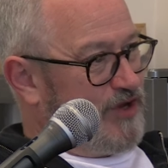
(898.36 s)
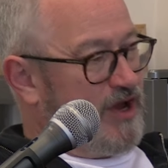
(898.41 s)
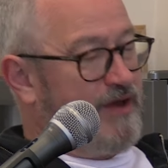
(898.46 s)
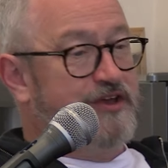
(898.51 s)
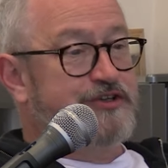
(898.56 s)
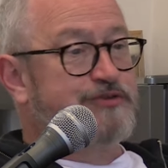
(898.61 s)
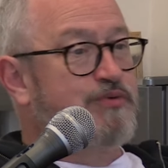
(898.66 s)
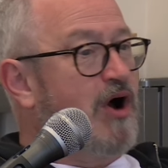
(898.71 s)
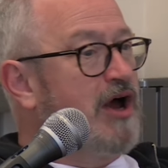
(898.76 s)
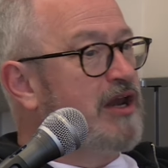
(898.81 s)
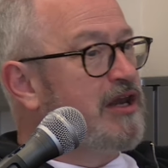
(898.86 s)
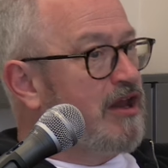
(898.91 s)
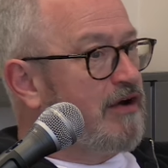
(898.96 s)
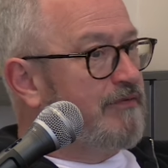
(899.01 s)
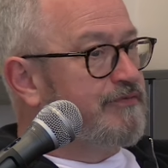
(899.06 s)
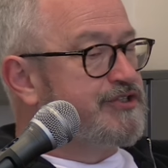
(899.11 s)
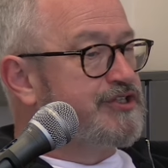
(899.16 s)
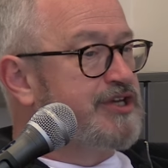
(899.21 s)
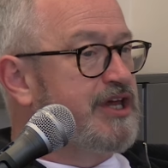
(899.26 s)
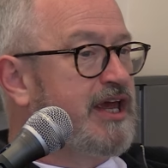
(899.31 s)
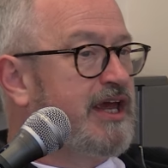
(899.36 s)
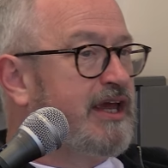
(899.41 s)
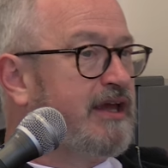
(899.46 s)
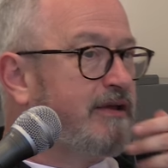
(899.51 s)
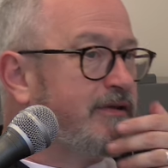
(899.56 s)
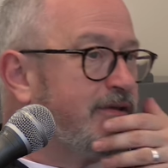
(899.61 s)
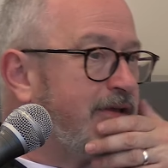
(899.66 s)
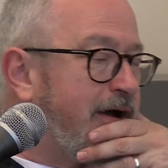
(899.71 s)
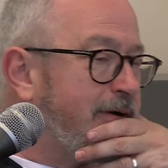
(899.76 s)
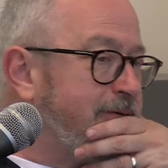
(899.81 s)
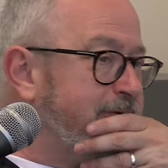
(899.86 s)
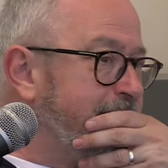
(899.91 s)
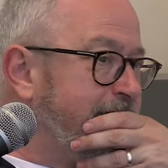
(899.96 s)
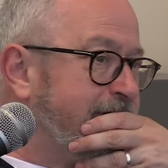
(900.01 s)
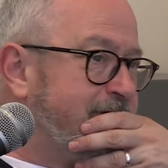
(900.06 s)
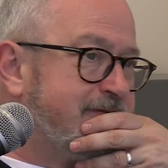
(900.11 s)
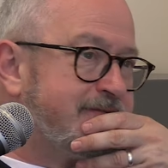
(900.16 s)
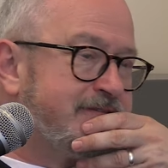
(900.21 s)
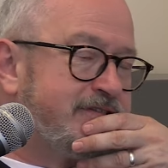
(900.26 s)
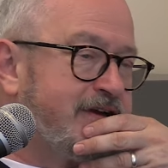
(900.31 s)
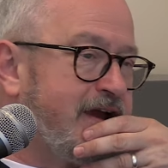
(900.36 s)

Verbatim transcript: yeah that's what i love seeing i, I was